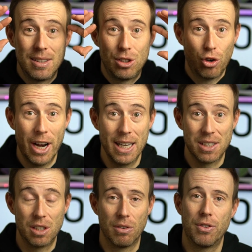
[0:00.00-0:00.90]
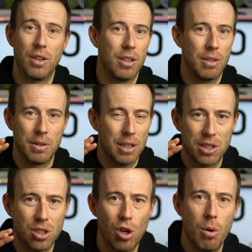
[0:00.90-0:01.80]
training stuff. There's
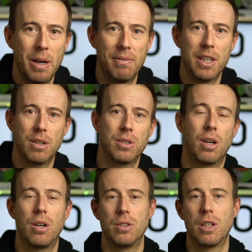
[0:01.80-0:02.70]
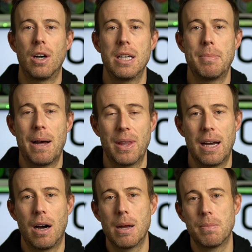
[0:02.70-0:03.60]
so many videos online about
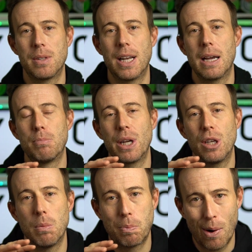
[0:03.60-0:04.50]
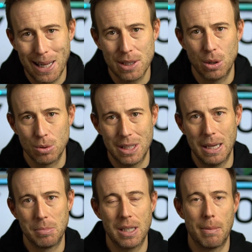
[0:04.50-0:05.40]
that. Today I'm bringing you practical
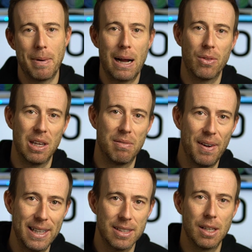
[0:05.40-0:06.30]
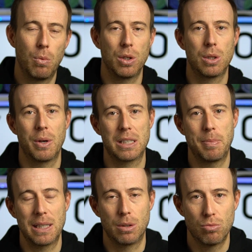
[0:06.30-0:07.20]
tips about the event, what to
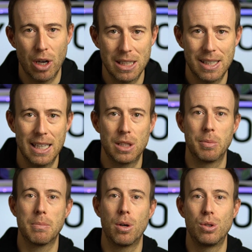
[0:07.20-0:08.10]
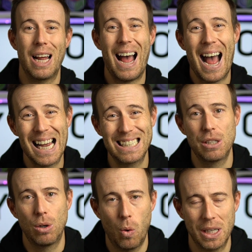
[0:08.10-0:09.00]
expect on race day, some of the most
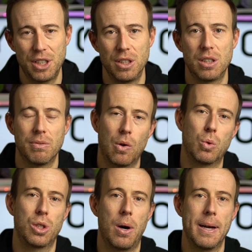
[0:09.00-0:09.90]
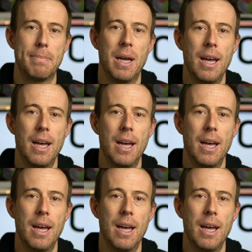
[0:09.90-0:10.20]
asked questions of all time,